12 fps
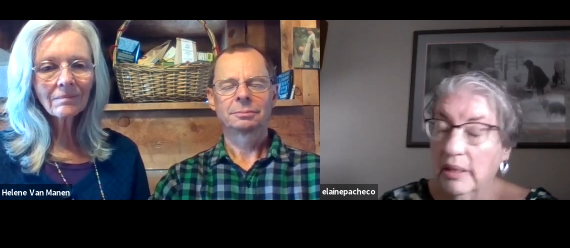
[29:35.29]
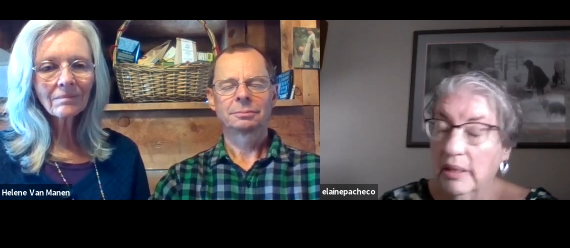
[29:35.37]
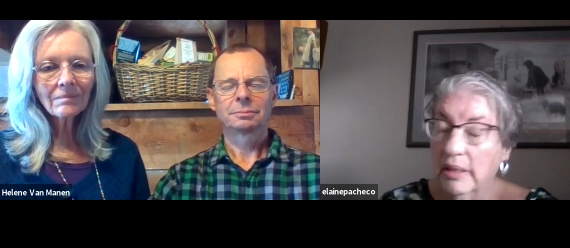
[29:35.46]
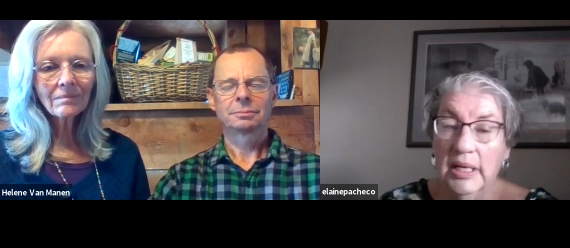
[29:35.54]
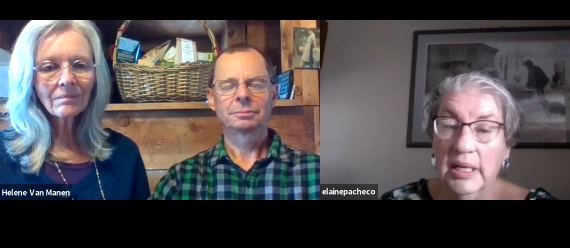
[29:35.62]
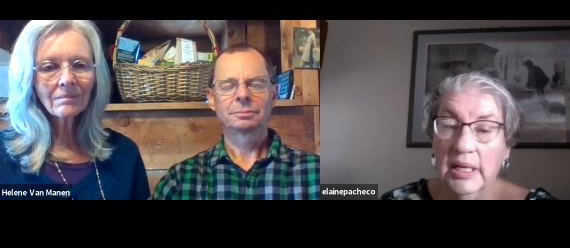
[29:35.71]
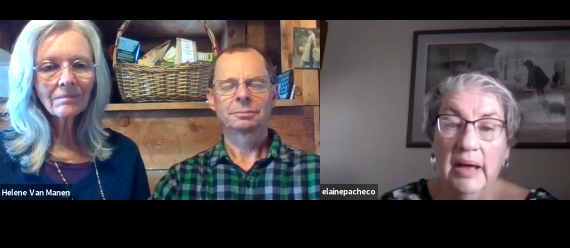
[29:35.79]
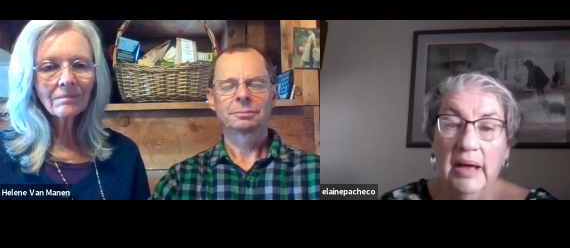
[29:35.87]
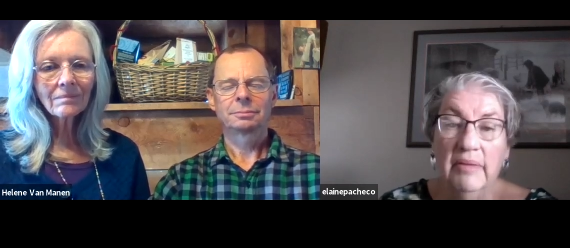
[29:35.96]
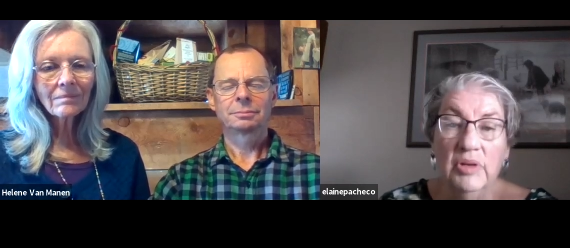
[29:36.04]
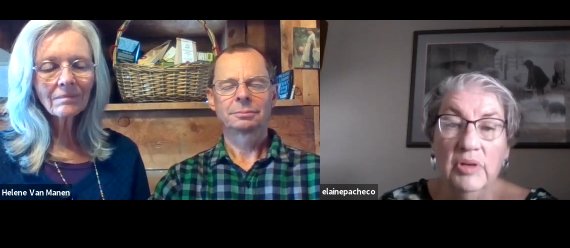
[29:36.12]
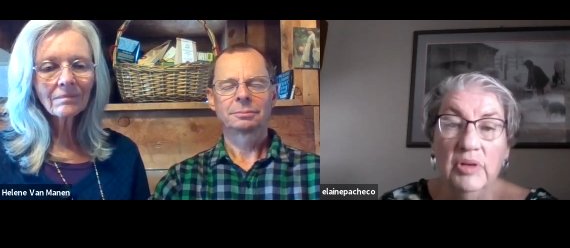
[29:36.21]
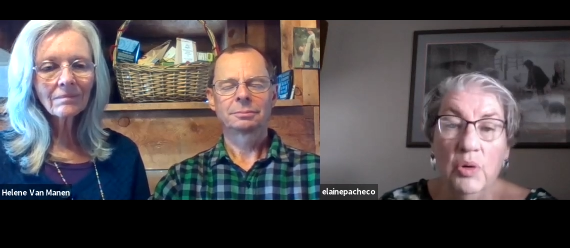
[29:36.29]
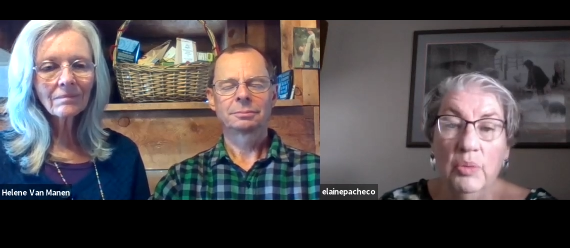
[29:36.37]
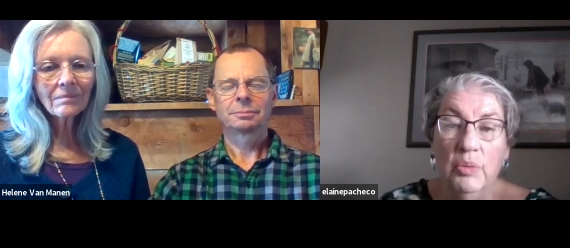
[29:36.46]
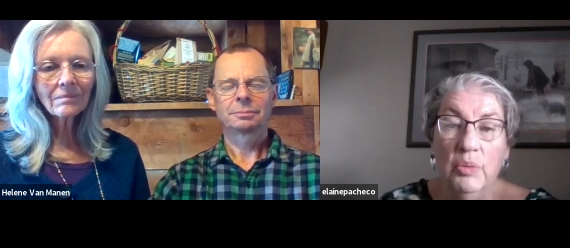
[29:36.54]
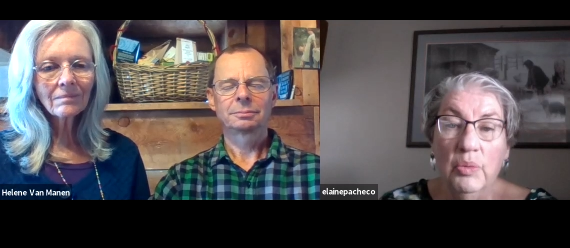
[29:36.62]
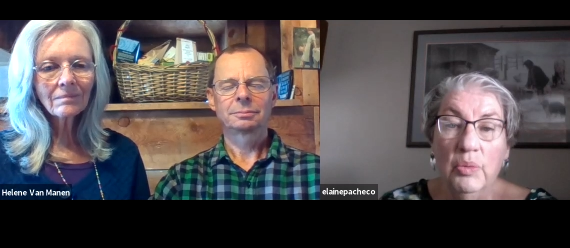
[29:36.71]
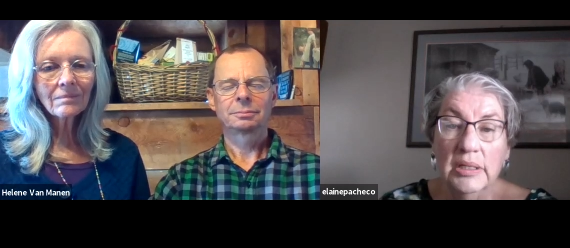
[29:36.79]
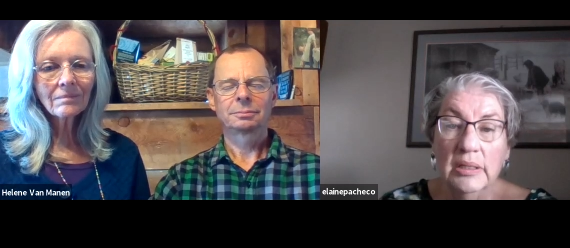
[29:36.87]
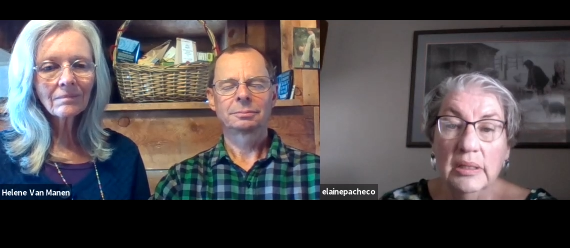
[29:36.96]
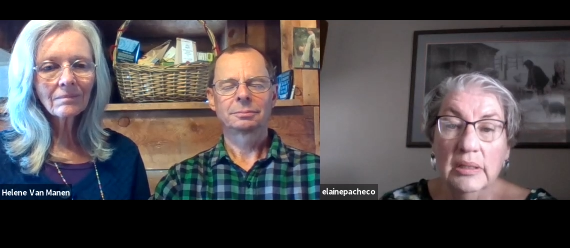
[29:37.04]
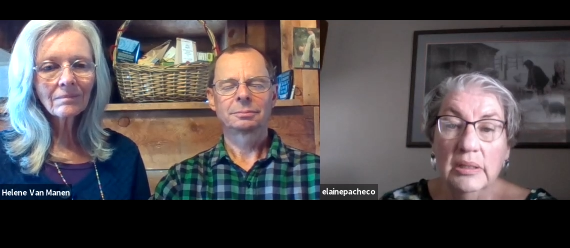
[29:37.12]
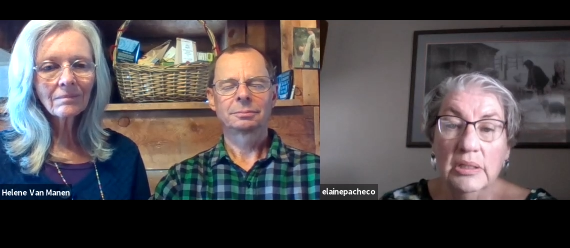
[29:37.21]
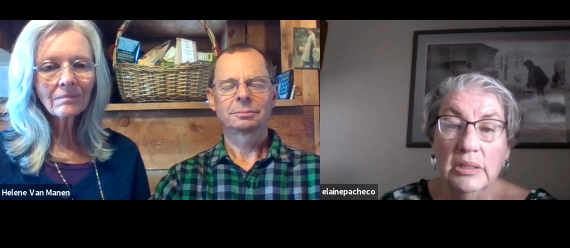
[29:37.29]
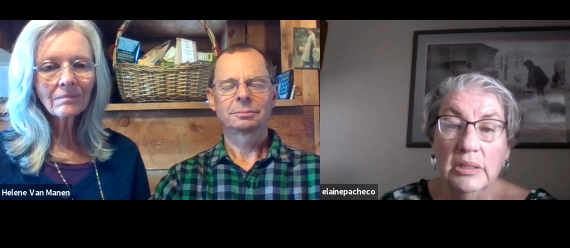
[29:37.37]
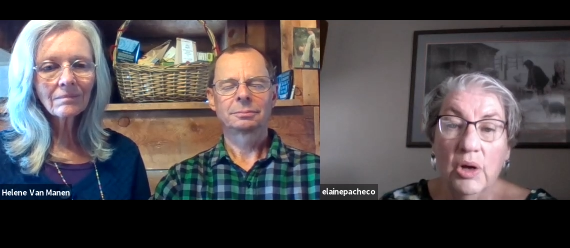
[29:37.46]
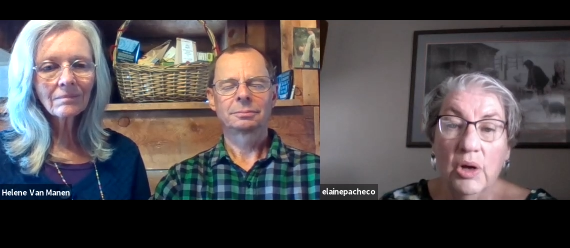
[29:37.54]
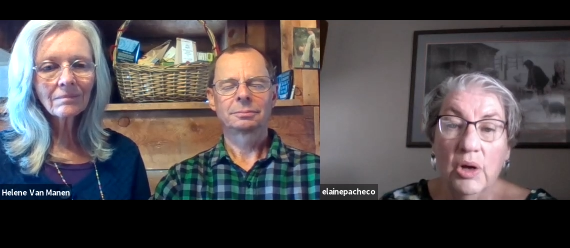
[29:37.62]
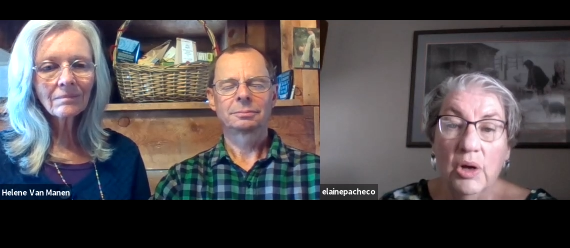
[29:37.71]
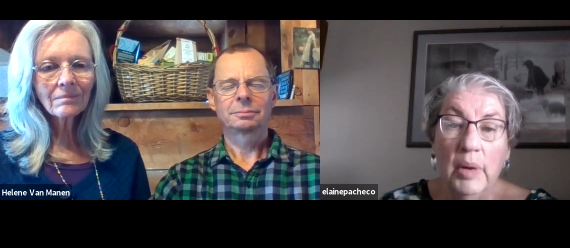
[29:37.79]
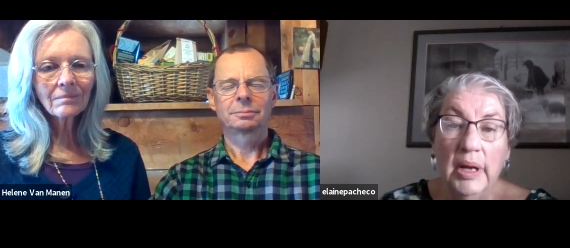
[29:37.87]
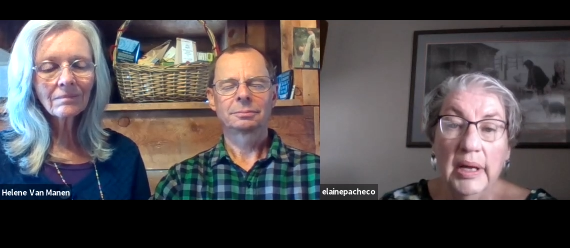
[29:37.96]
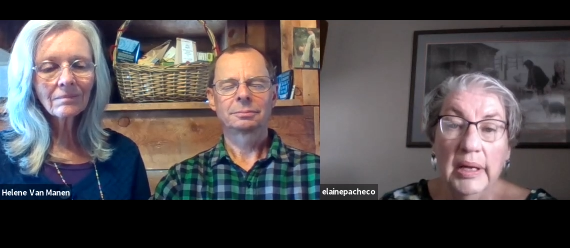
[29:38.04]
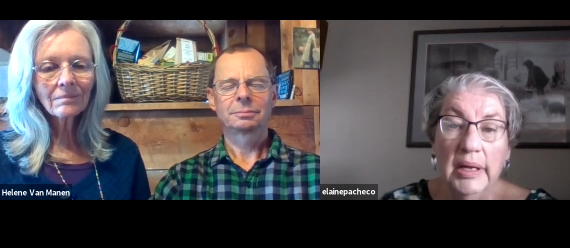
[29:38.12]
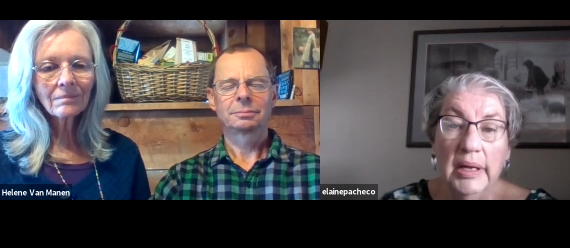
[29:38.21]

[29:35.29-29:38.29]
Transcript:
Speaker 1: that have no right to go away.